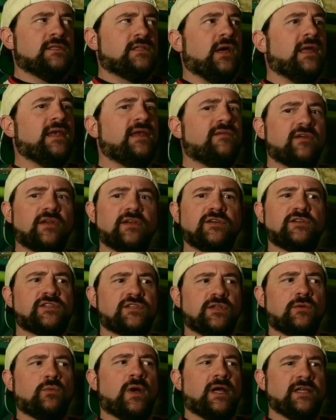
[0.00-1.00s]
So I never
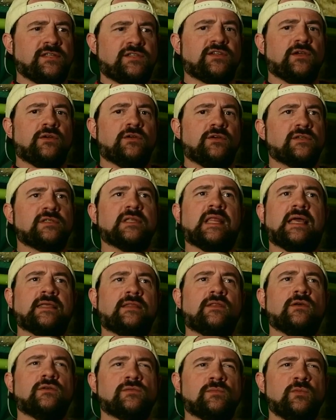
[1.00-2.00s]
understood why stoners like
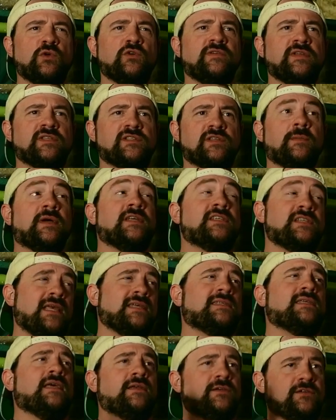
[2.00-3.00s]
those movies so much.
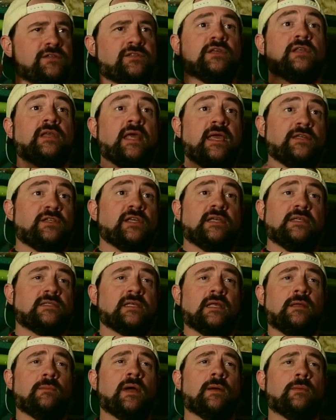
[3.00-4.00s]
Yes, I understood, hey, Jay and
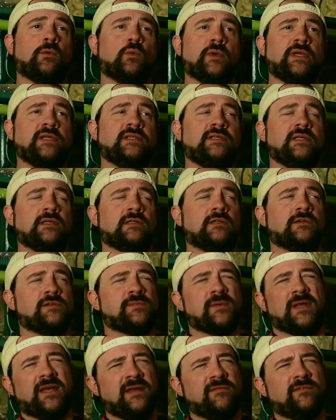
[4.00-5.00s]
Silent Bob are weed dealers,
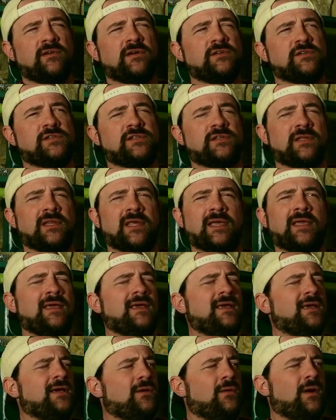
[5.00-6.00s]
but I never understood, like,
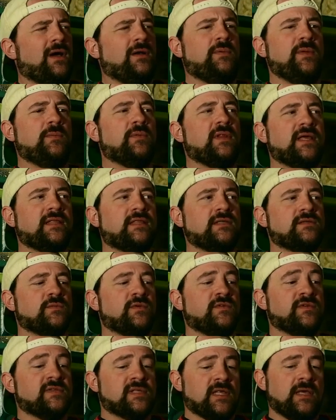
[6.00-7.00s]
why do people like these
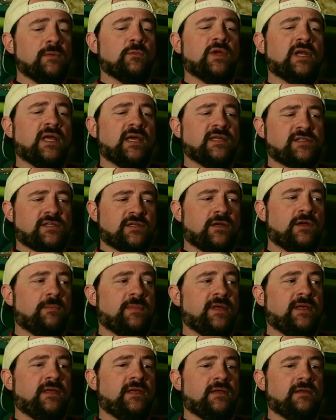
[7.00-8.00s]
movies? Then when I
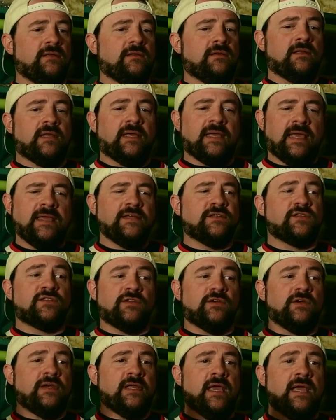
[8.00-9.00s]
started, like age
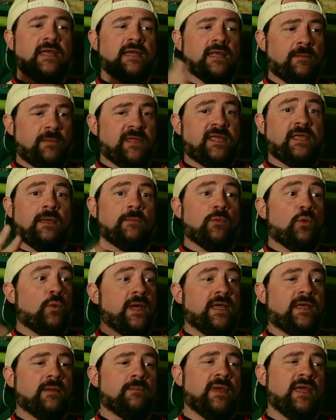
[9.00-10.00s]
38, I became a
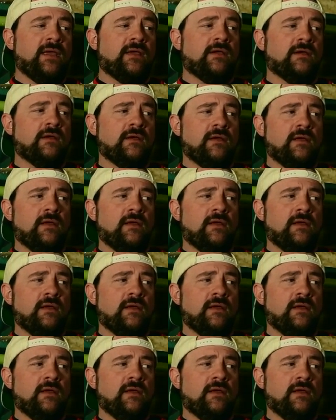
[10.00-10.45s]
wake and baker.